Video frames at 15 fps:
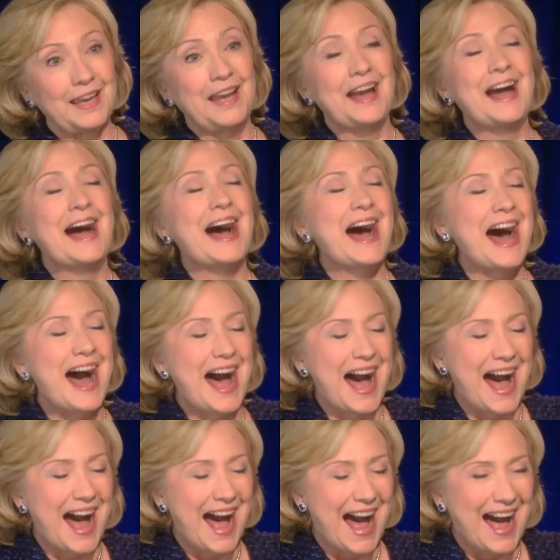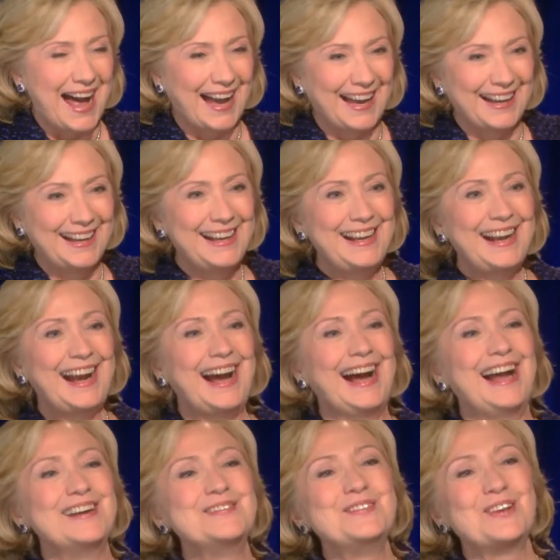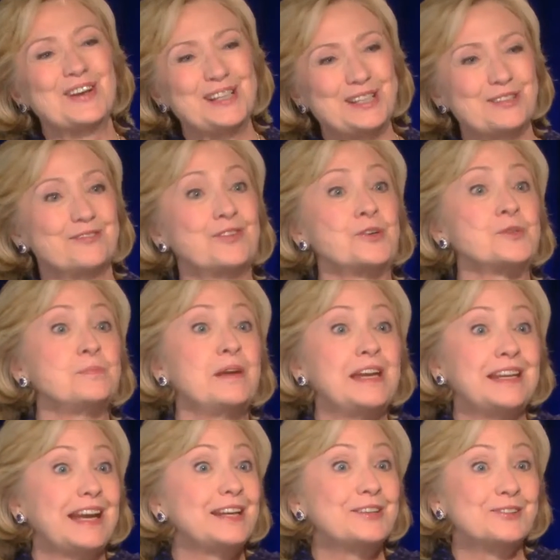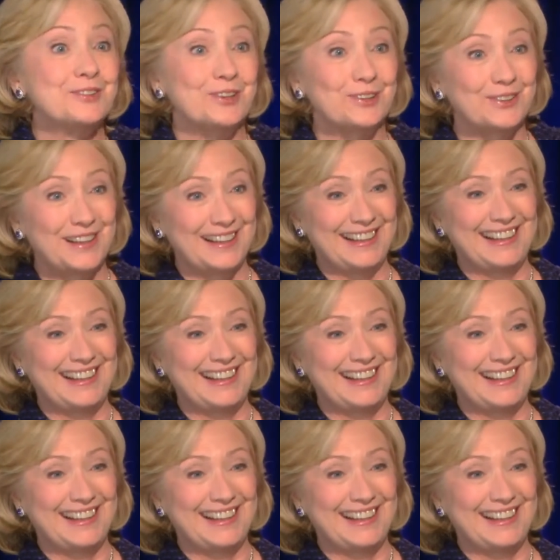I have no idea. First mate, I don't know.